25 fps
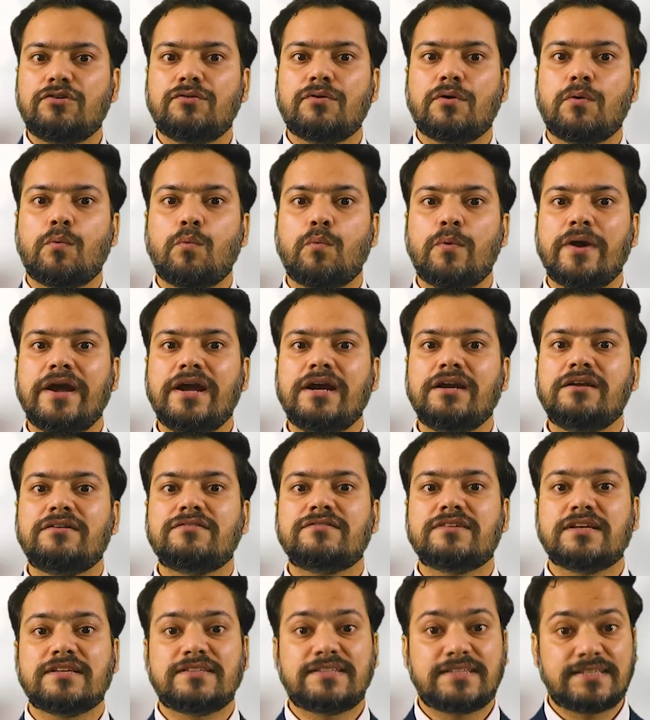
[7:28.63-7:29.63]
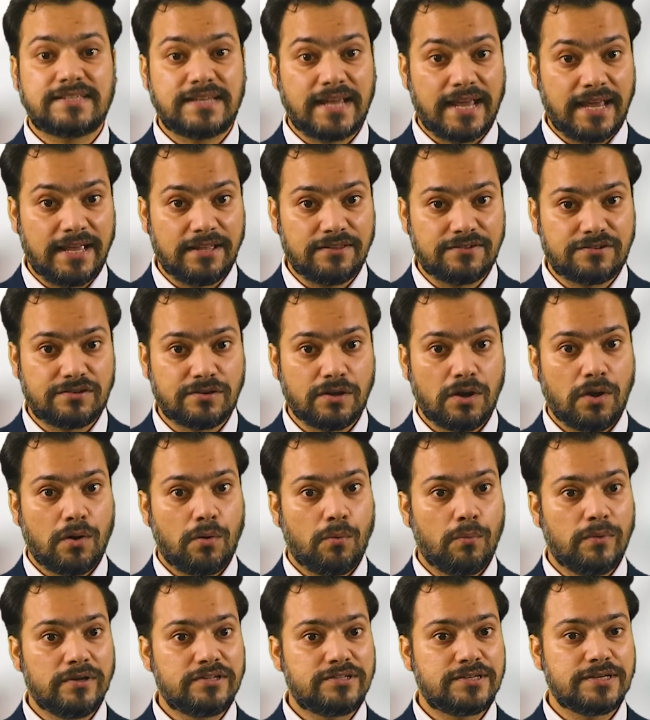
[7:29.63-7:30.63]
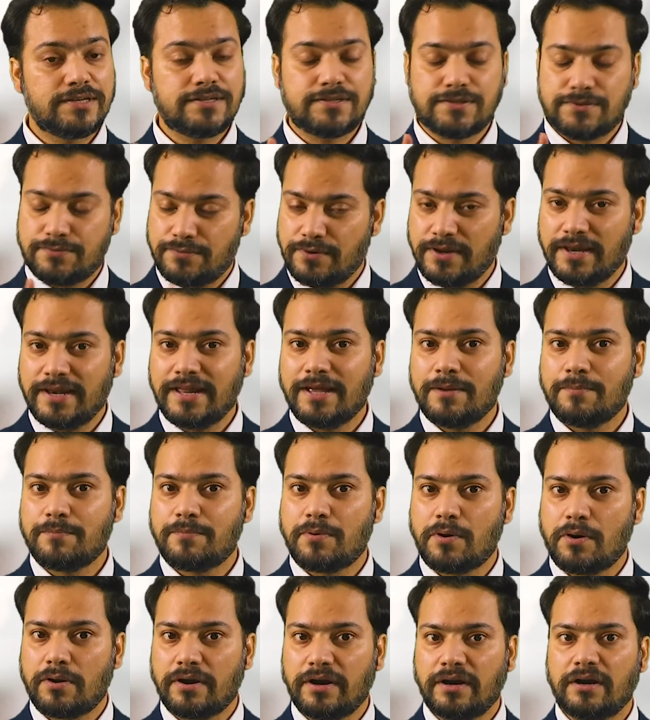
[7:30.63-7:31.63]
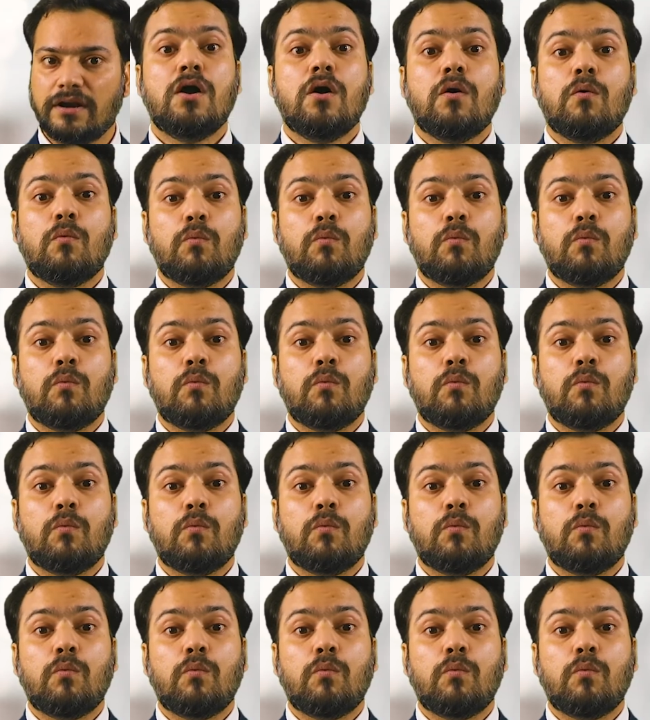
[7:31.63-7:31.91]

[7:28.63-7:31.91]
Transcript: your weight sustains, which is really important.